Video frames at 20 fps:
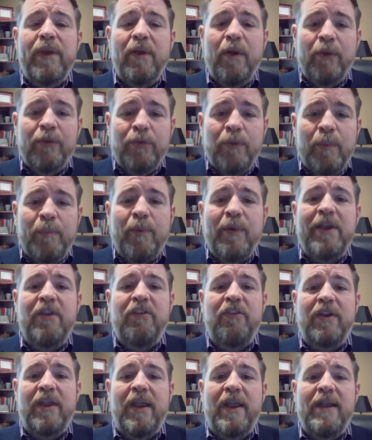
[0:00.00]
We also
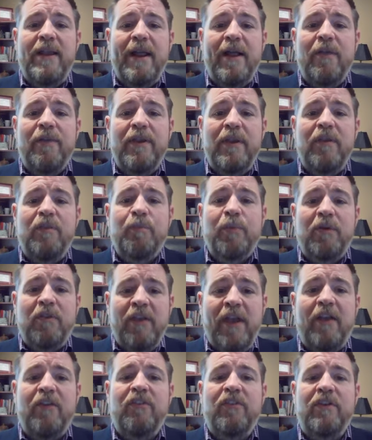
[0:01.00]
appreciate how these
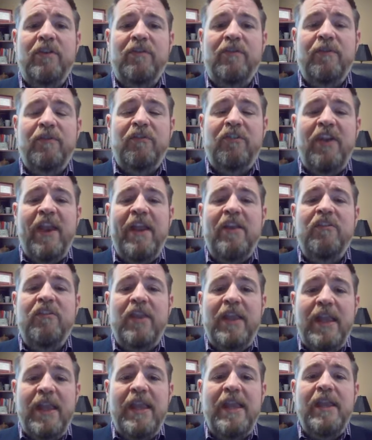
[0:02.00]
protections have changed
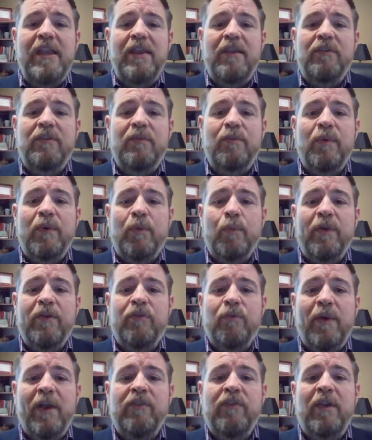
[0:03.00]
the ease with
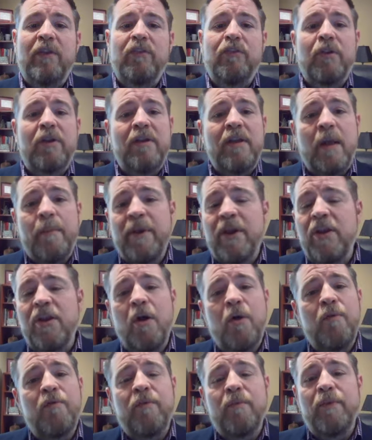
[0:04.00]
which residents could come and
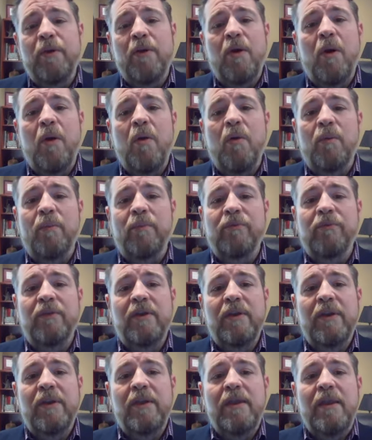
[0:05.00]
go from their homes.
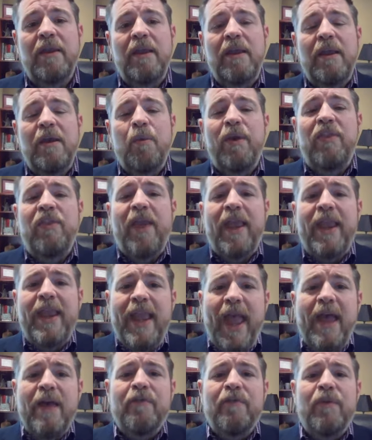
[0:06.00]
We
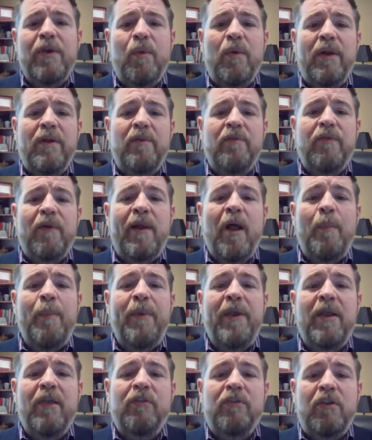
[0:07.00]
thank everyone for
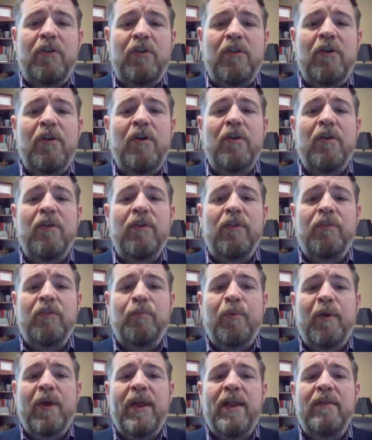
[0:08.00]
helping us deter the
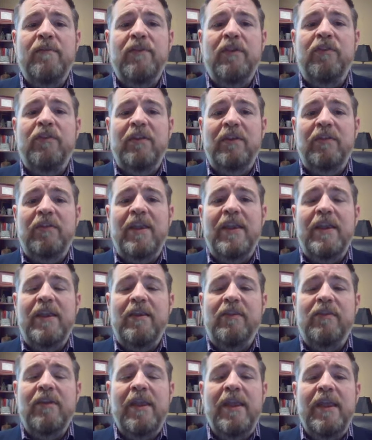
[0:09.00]
spread of this
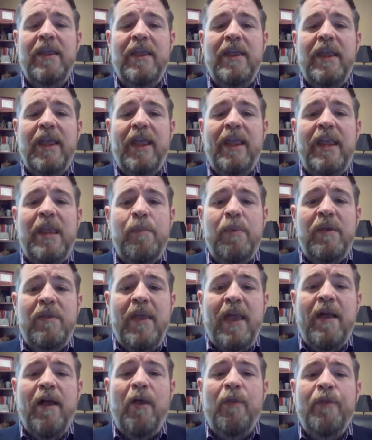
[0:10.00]
disease and keeping
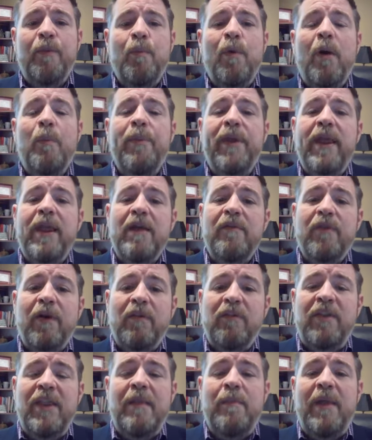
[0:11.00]
the health and well-being of
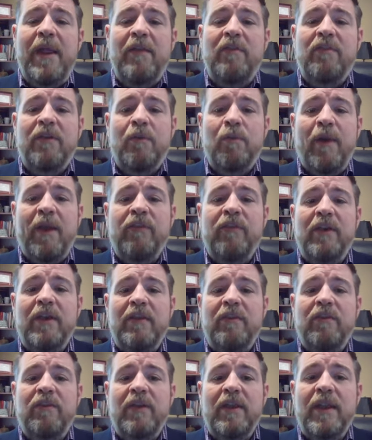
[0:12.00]
our teammates and
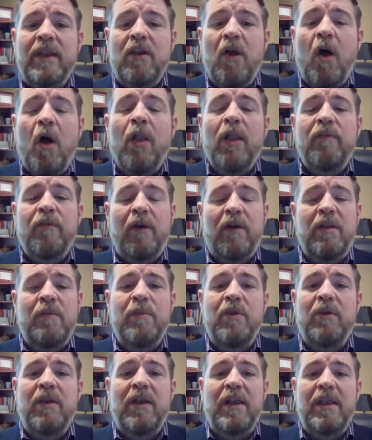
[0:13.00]
residents in all of our
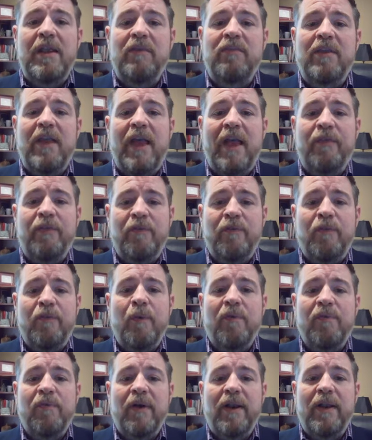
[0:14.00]
communities at the
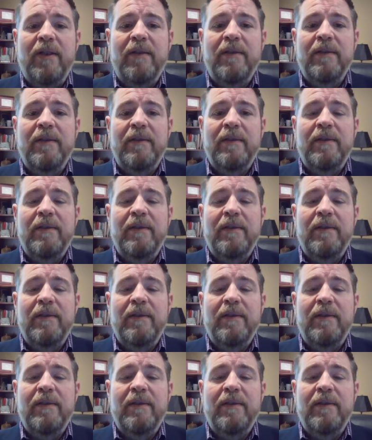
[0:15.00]
forefront.